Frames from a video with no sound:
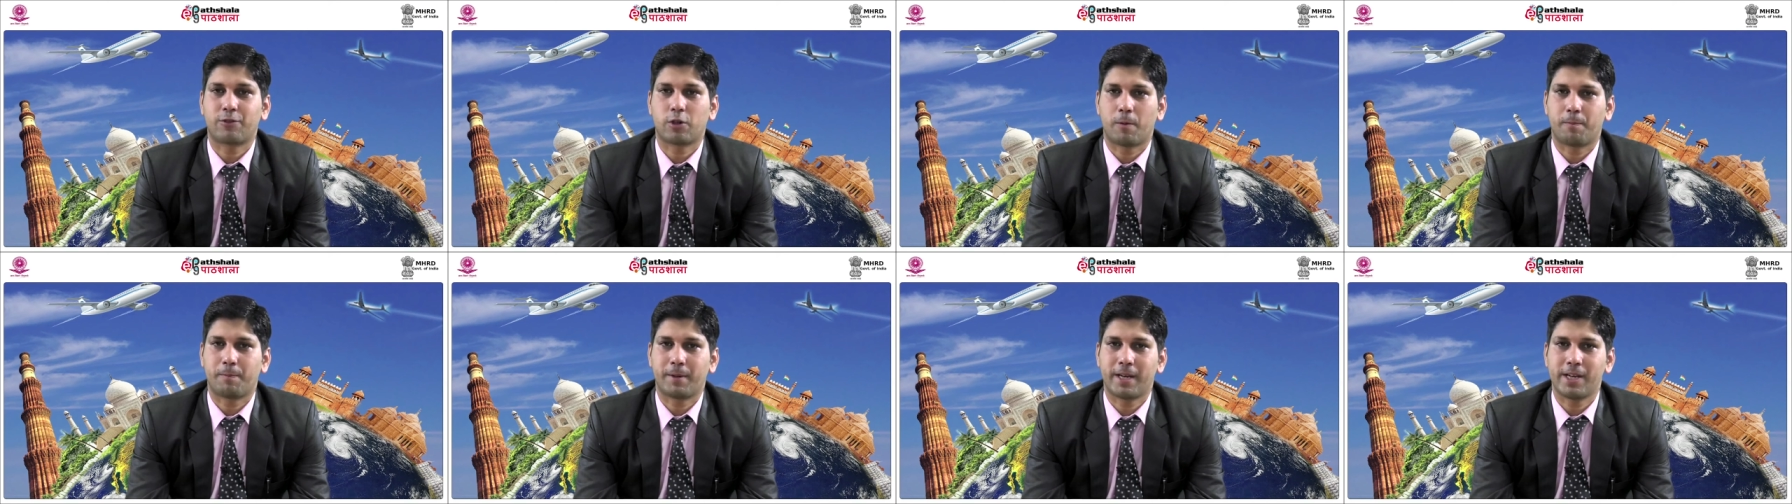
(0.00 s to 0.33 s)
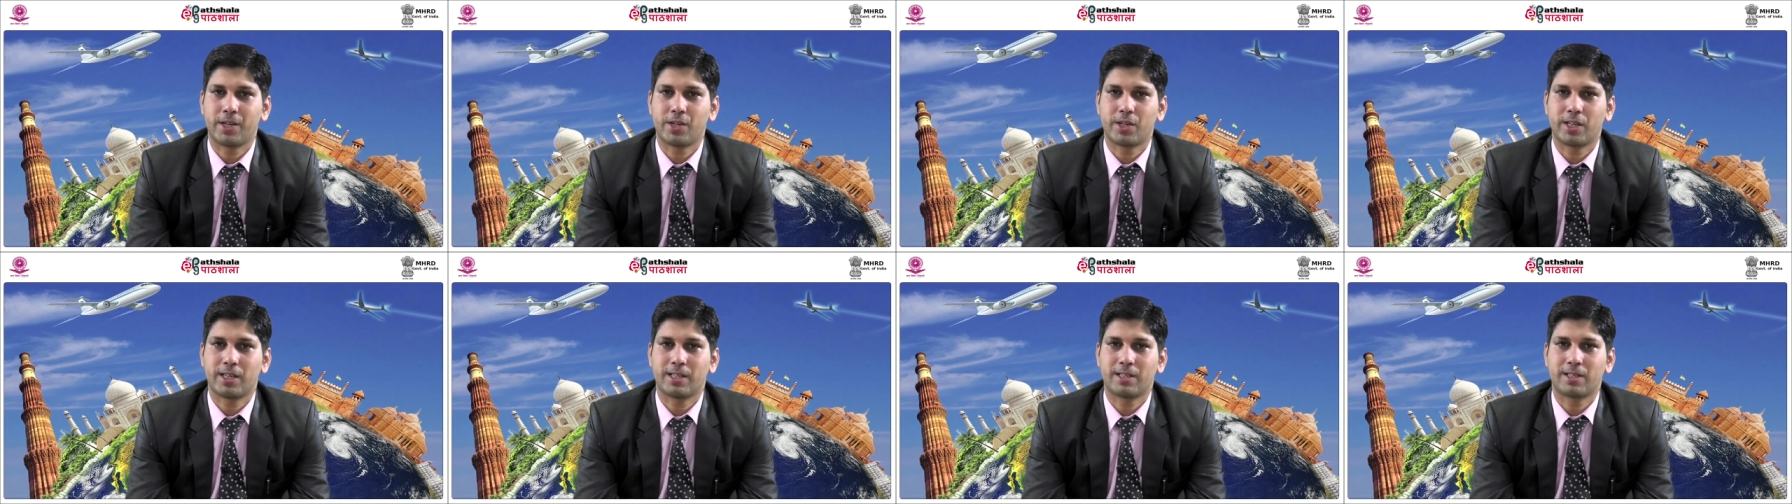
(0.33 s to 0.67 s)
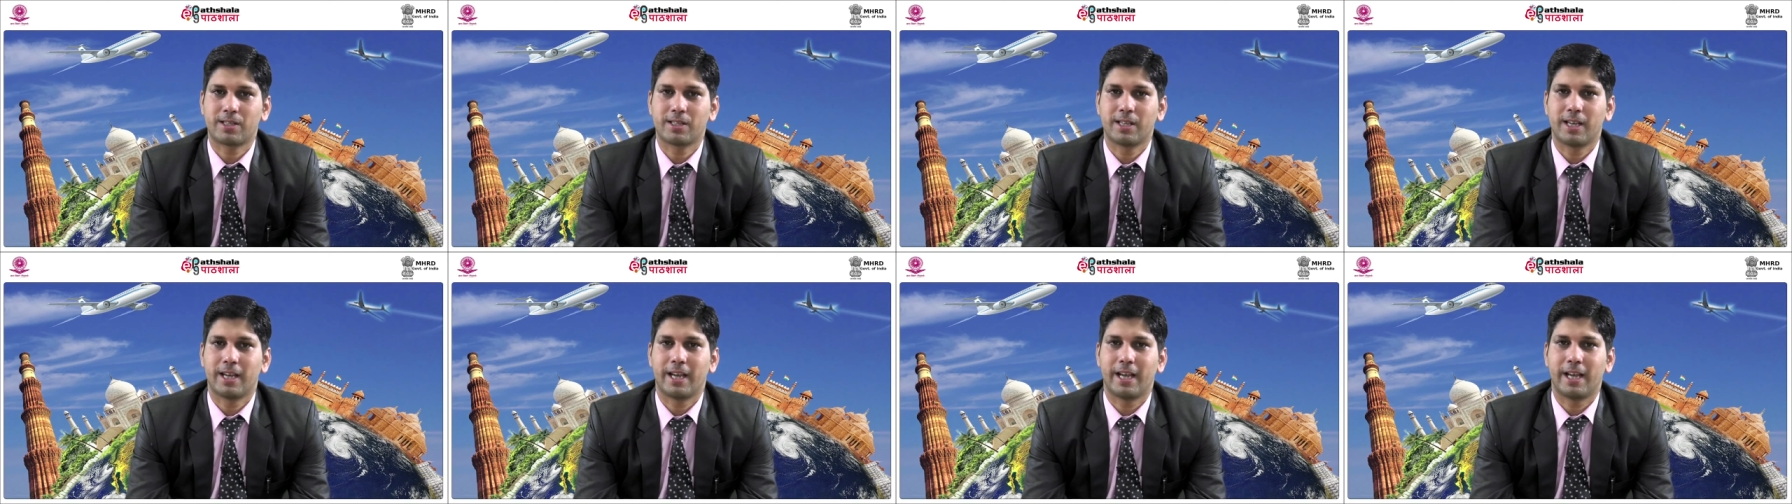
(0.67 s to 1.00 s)

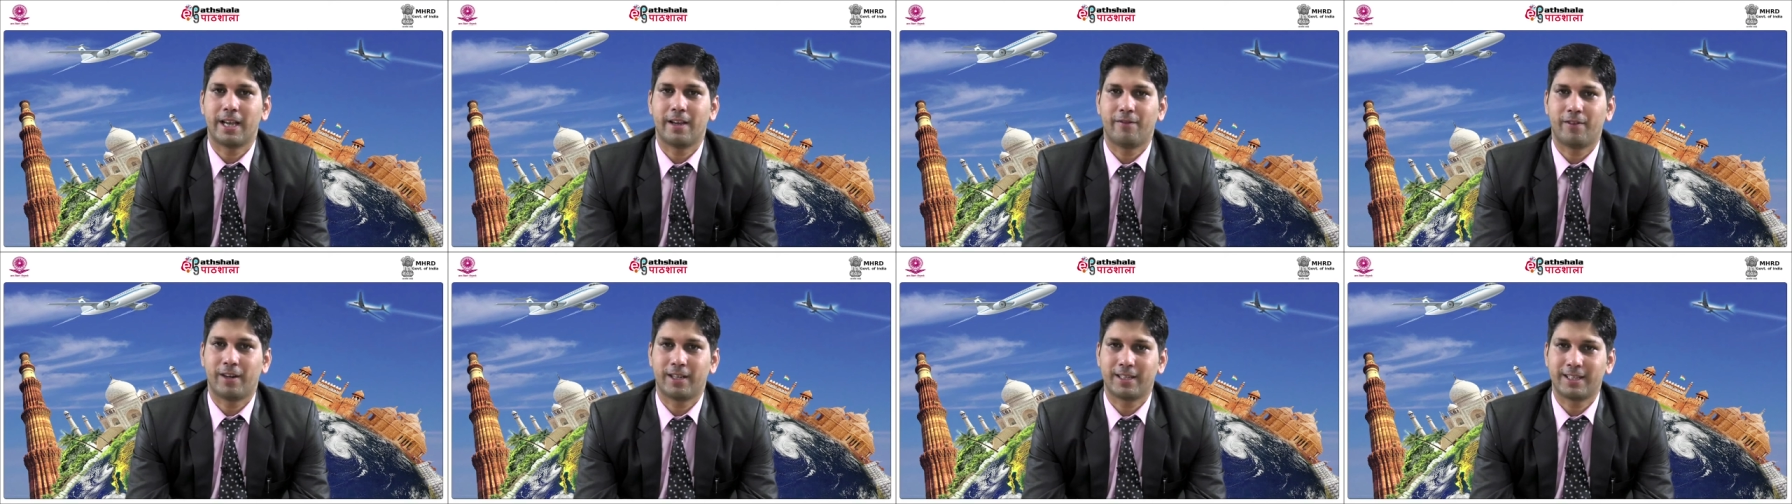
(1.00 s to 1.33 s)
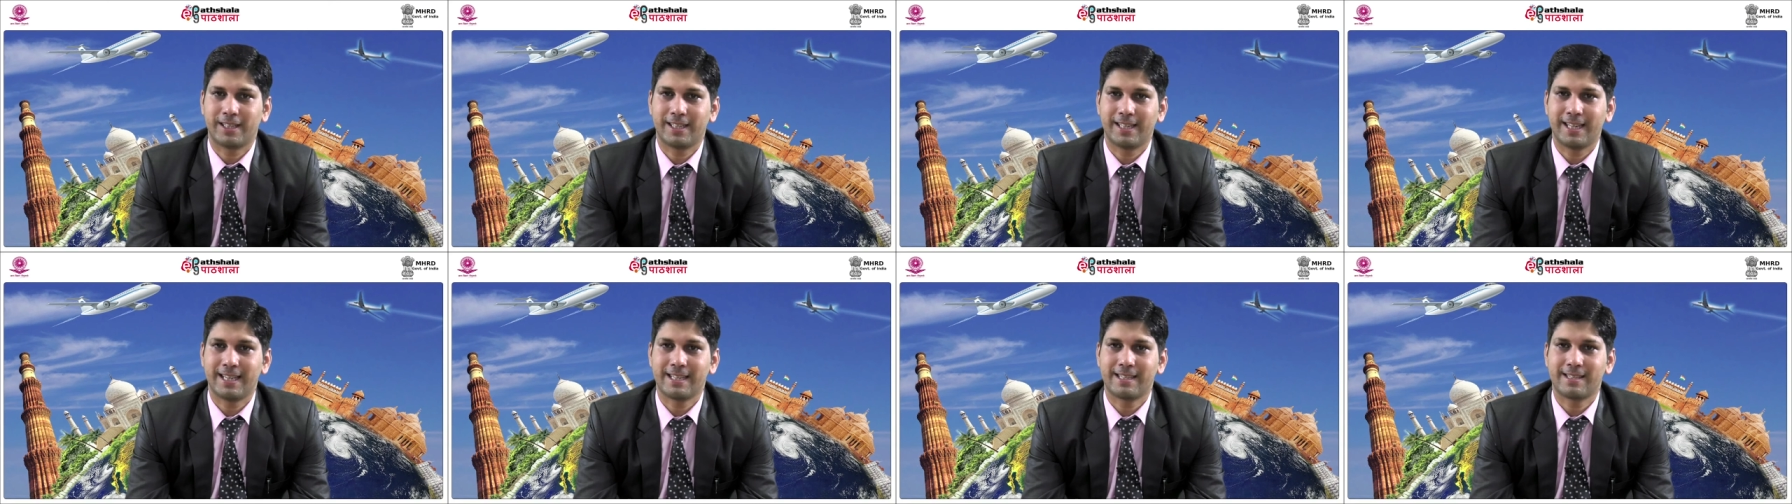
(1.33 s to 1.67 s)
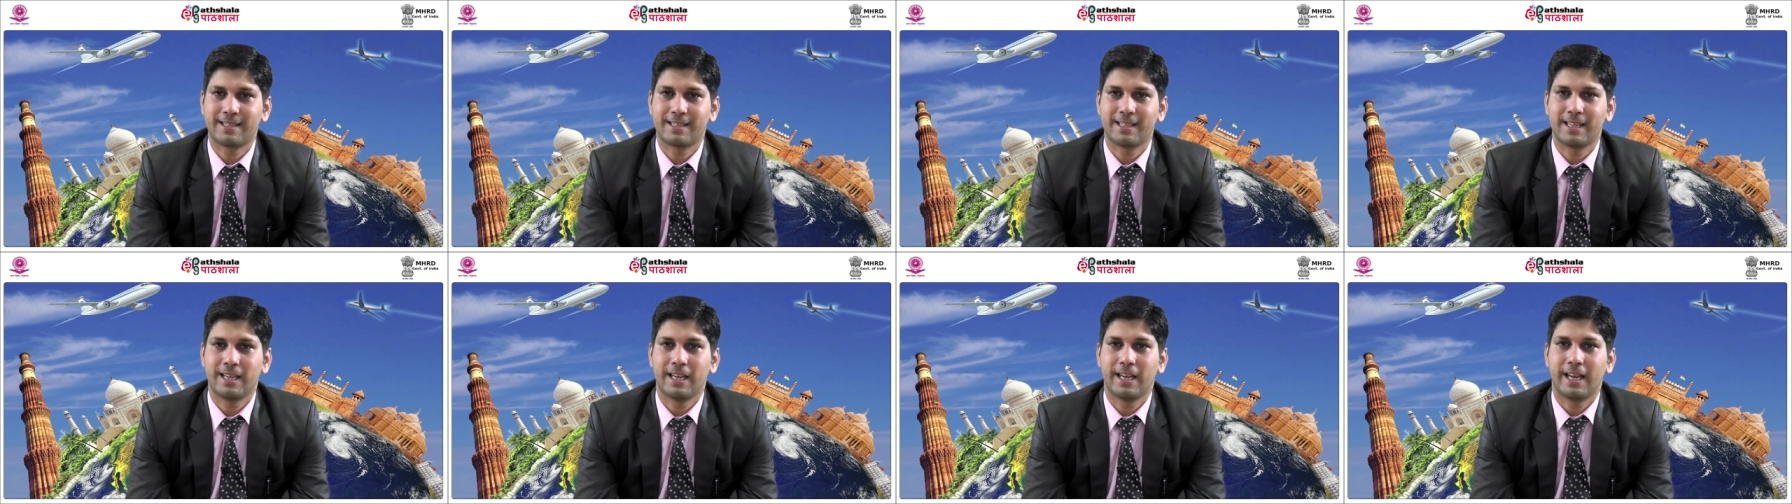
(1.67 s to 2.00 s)
operations,
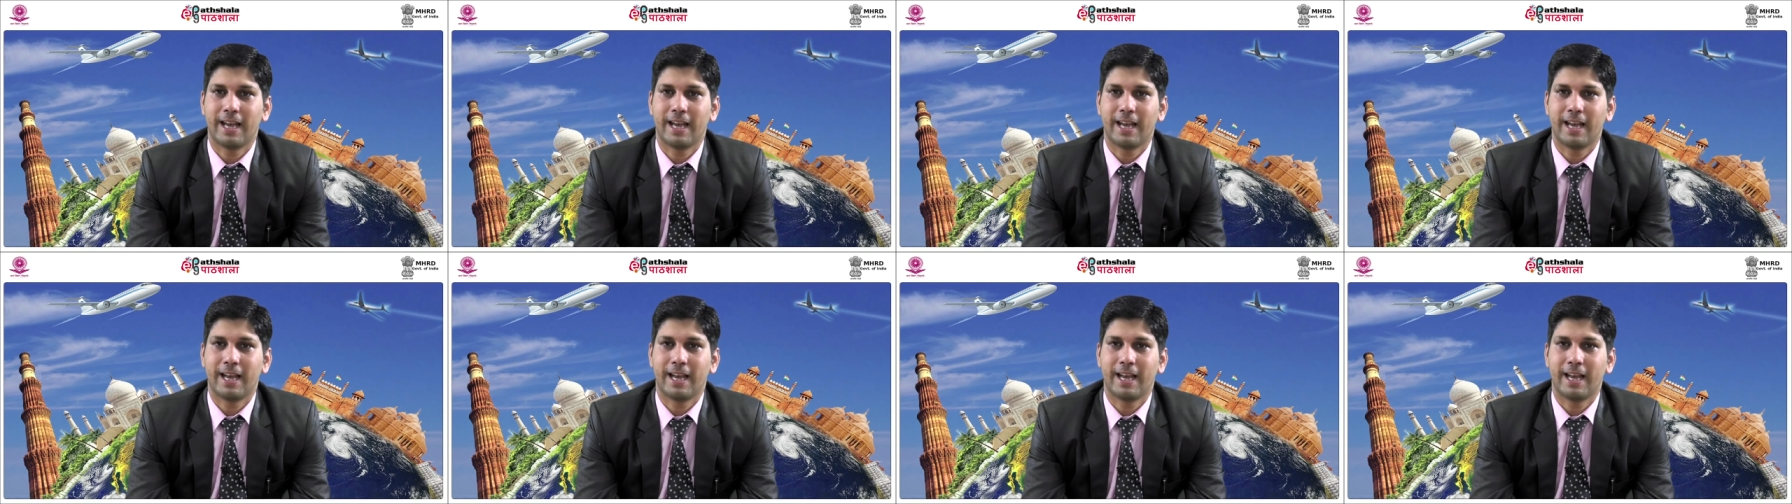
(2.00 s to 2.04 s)
airworthiness,